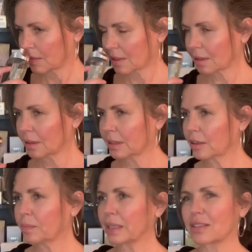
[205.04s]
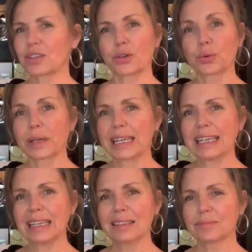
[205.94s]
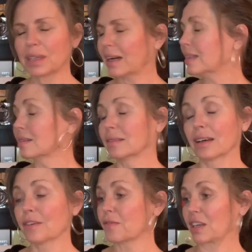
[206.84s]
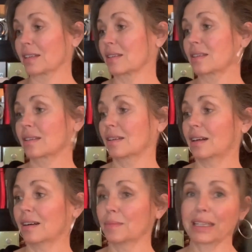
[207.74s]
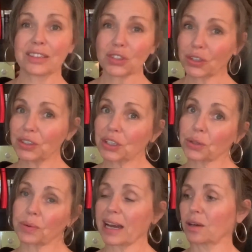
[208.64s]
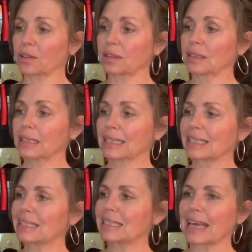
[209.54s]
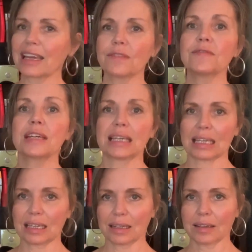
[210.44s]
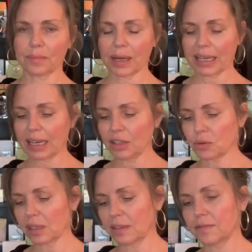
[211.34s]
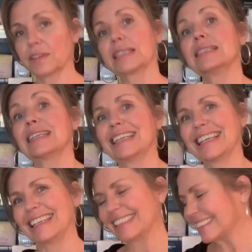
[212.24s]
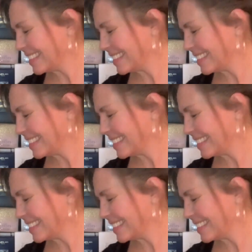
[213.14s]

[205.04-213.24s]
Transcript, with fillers: It's a little bit gritty. I love this, um, and it's good year round. This is A V by Adrienne Vittadini.